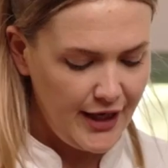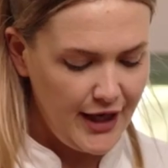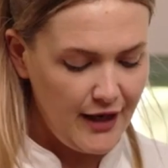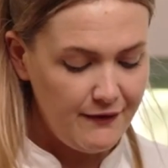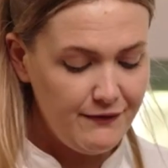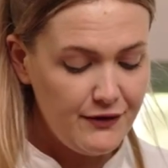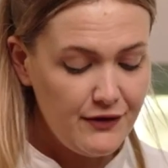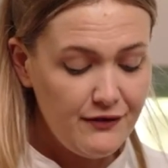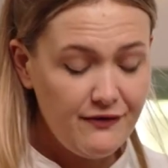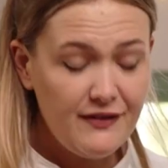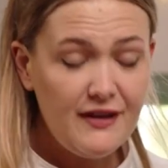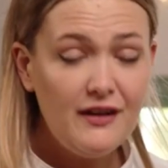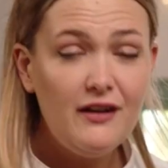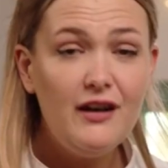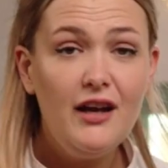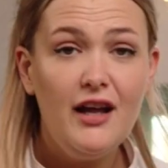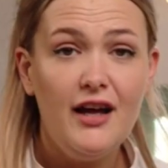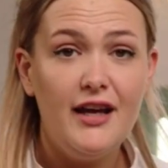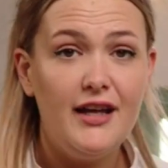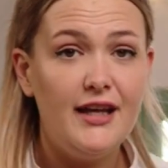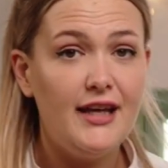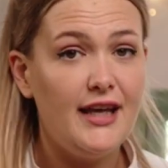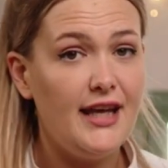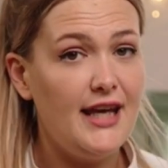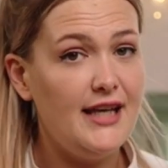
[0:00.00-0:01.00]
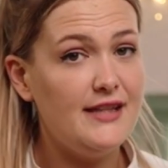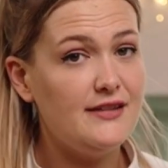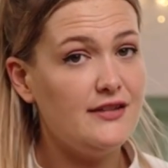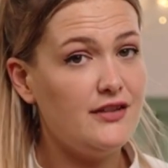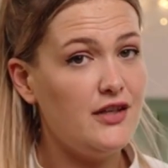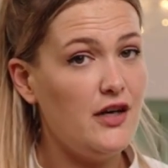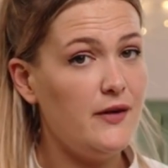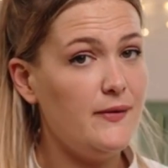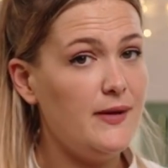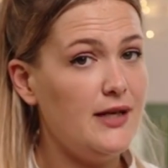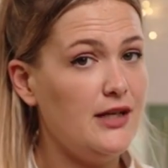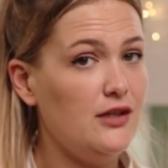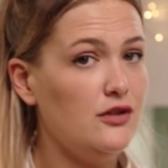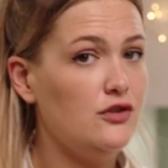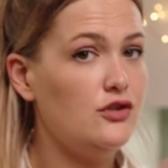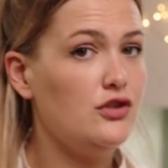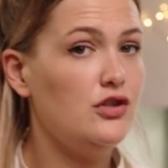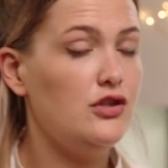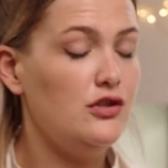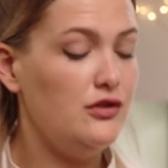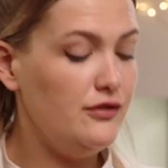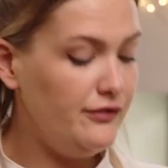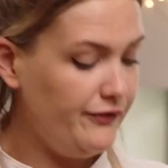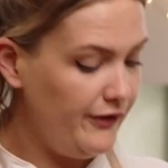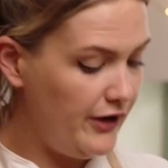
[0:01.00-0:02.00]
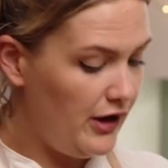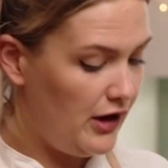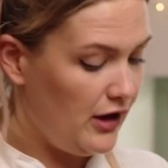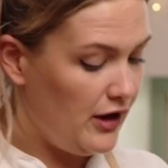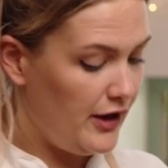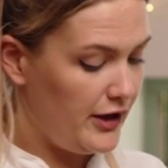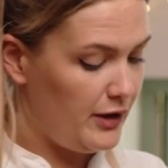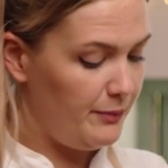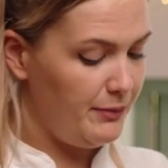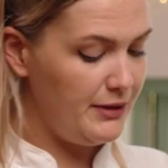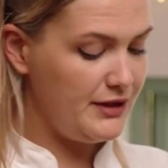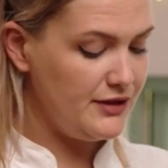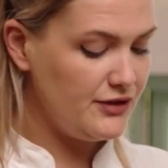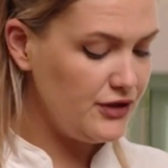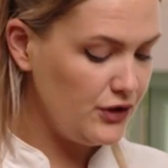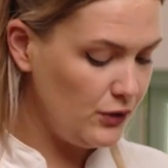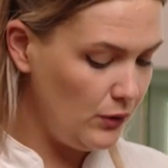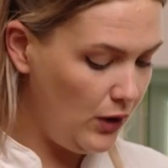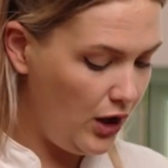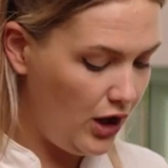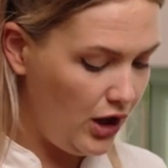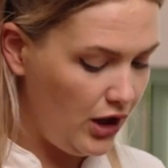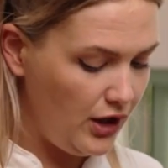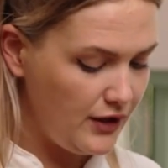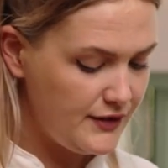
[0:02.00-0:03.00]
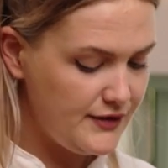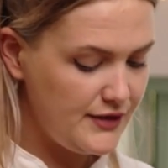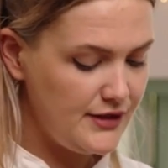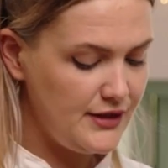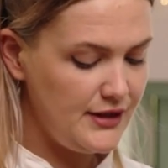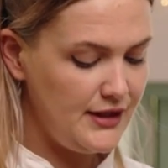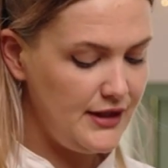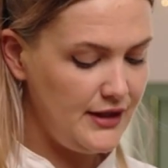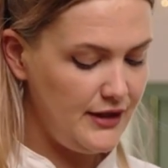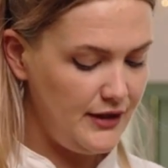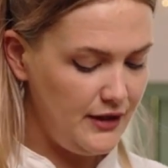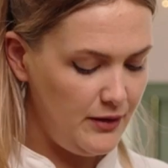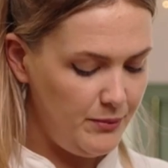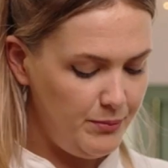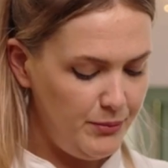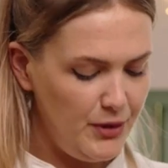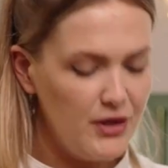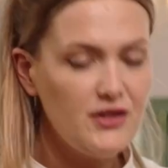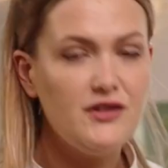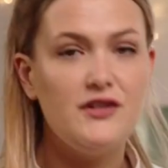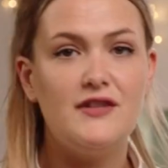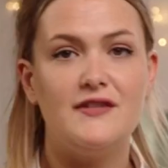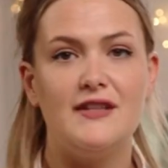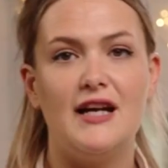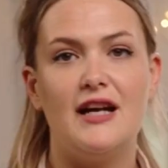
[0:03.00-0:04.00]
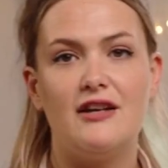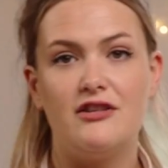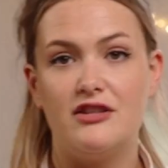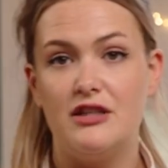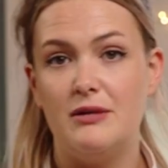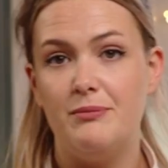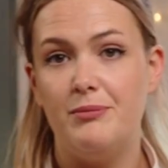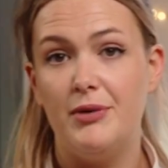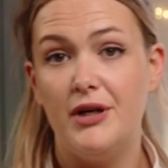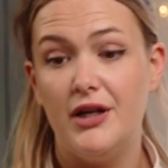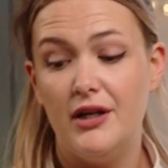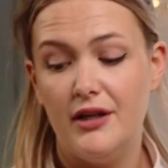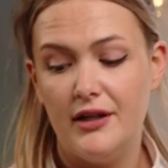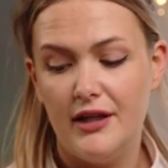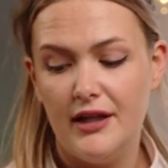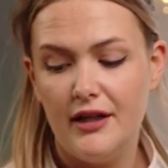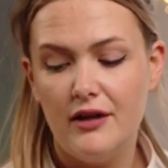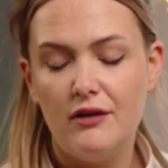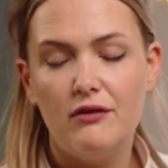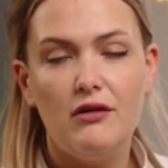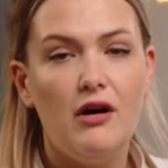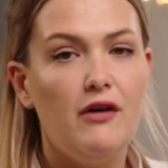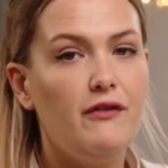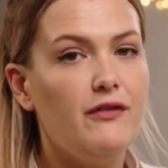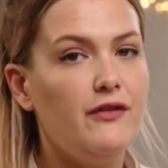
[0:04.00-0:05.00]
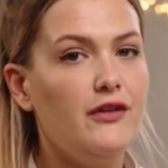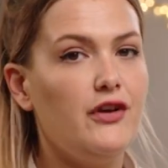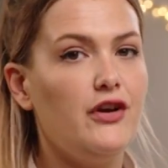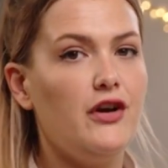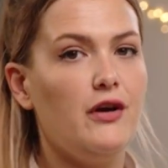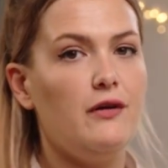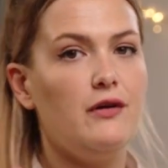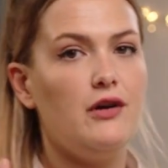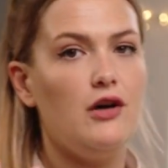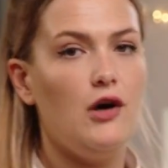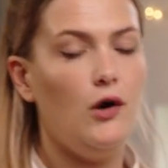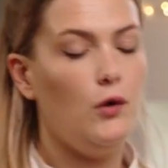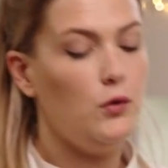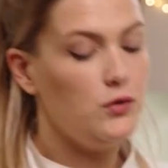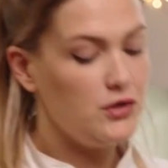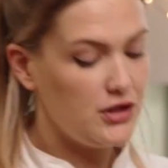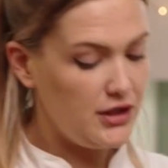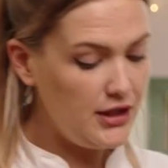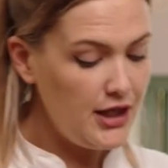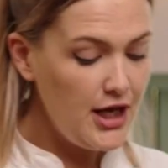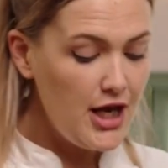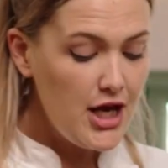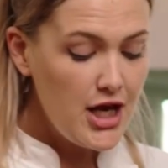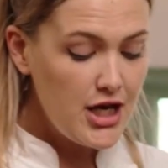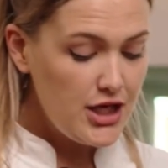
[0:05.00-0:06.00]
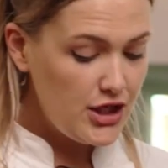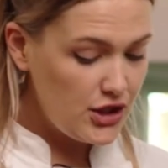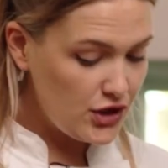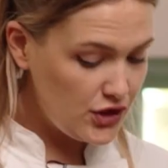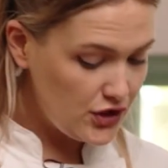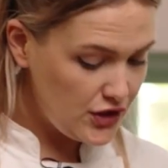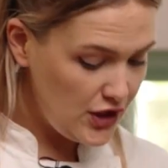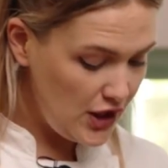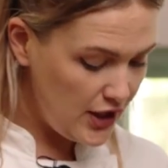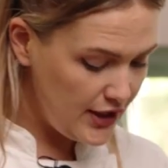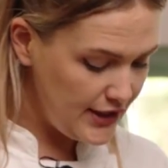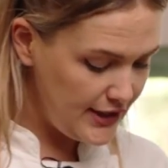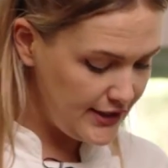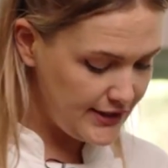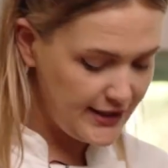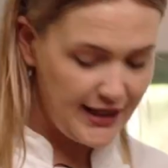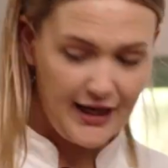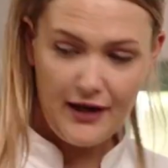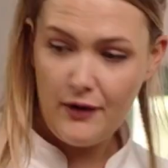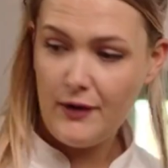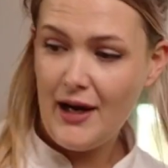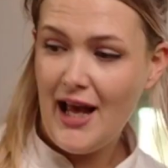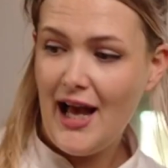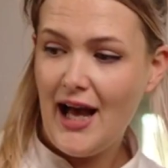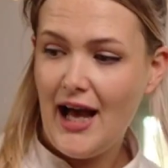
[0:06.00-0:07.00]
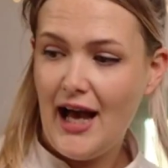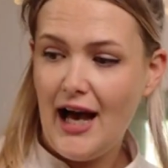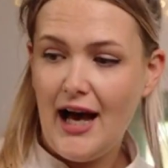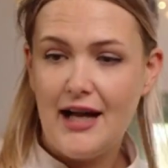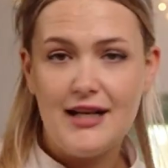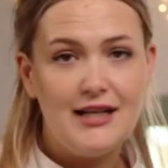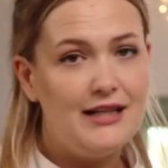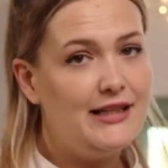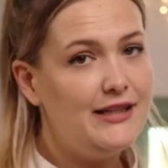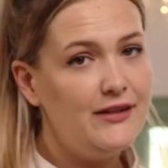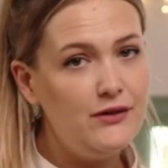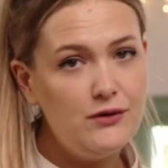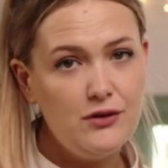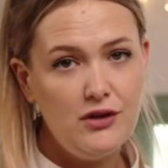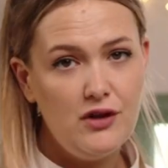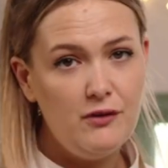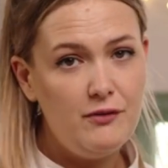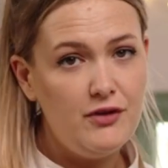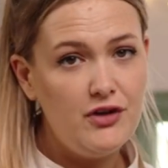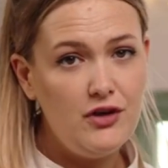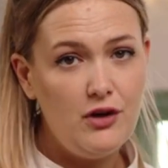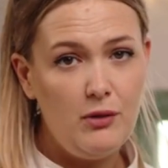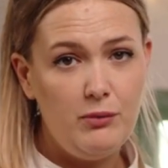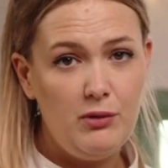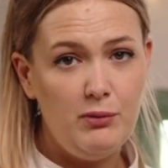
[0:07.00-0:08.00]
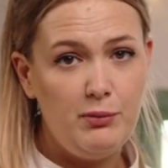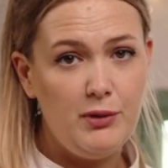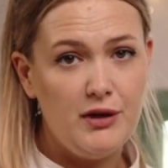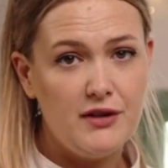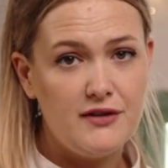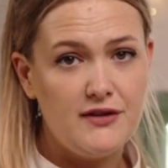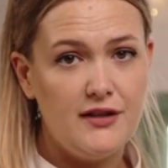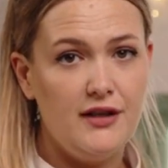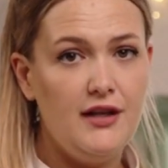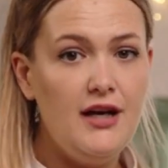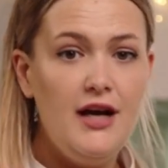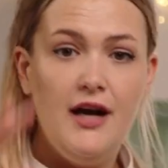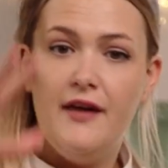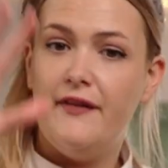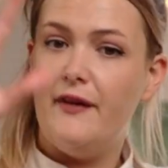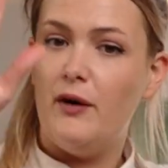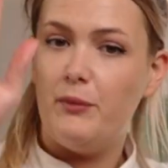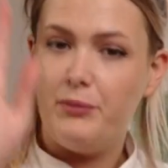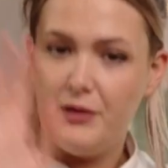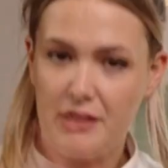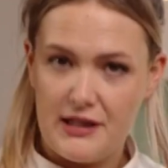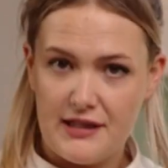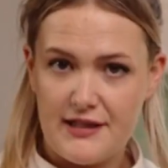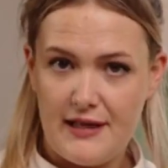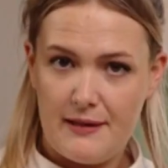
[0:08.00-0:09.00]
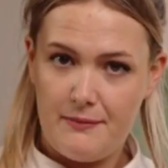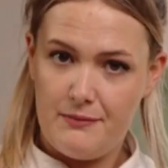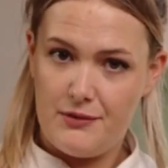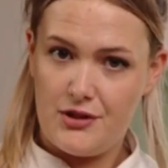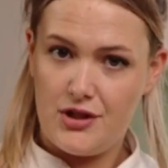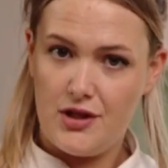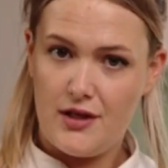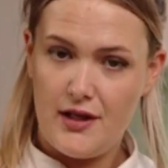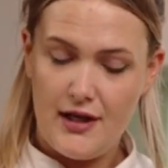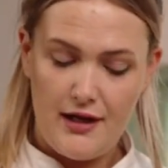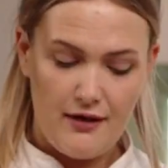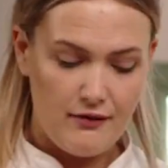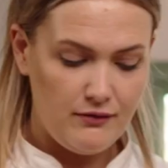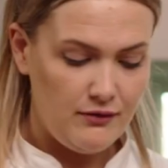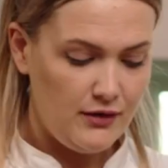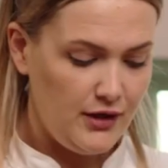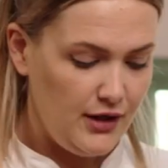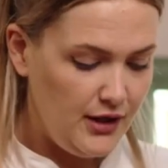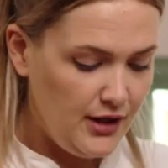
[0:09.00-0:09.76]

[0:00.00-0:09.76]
If you feel like it's going too far and a bit too hot and the butter's actually burning rather than going golden, you turn it down, add another knob of butter, and that'll bring the temperature down